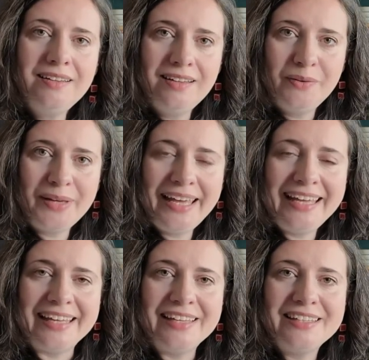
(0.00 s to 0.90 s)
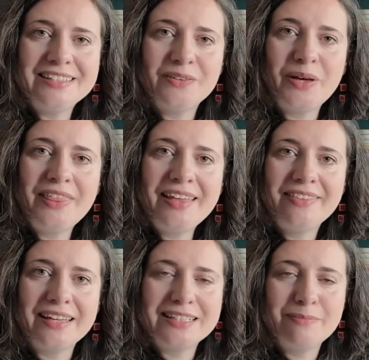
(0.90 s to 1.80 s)
Okay, so I think
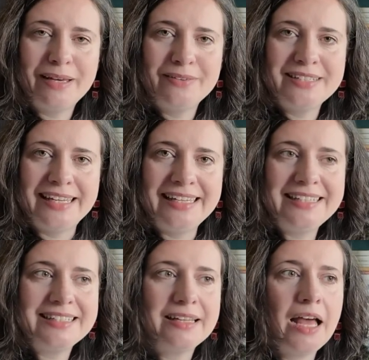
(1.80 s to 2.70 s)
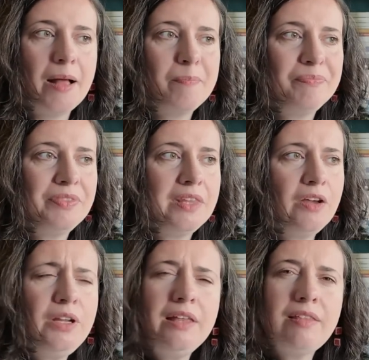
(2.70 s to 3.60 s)
that's about it. The
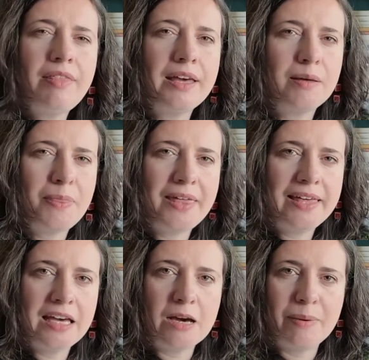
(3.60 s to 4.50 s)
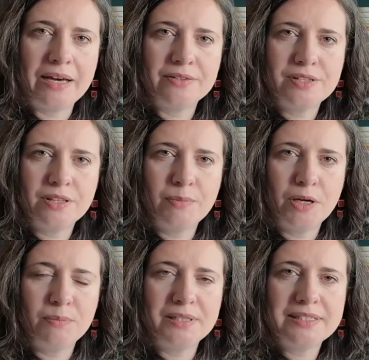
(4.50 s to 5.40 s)
only other thing I'm thinking about at the
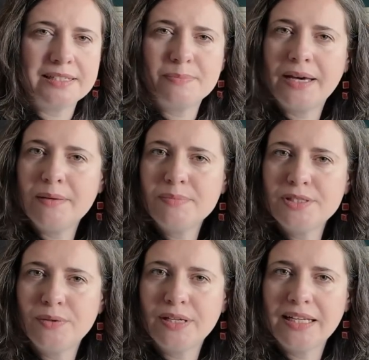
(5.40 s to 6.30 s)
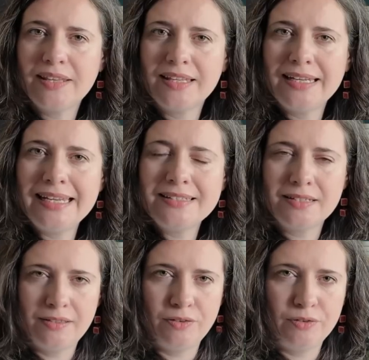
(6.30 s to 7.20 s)
moment is perhaps doing another knit
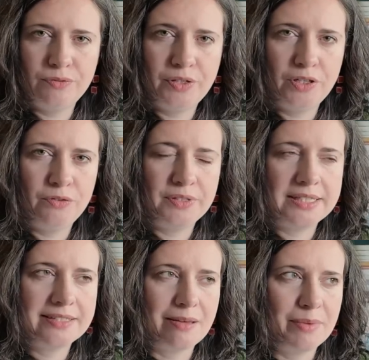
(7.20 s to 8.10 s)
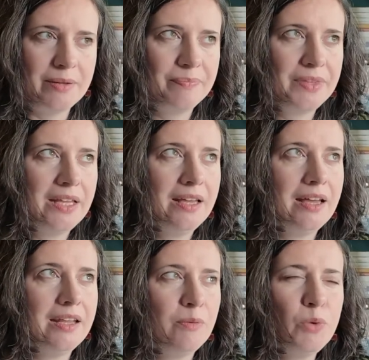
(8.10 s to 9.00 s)
along for over the summer,
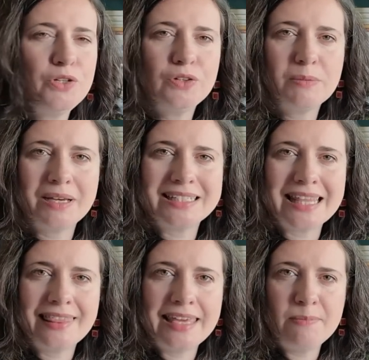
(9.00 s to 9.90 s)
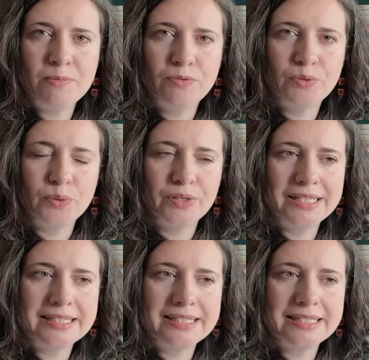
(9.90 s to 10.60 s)
and I'm wondering about a theme for it.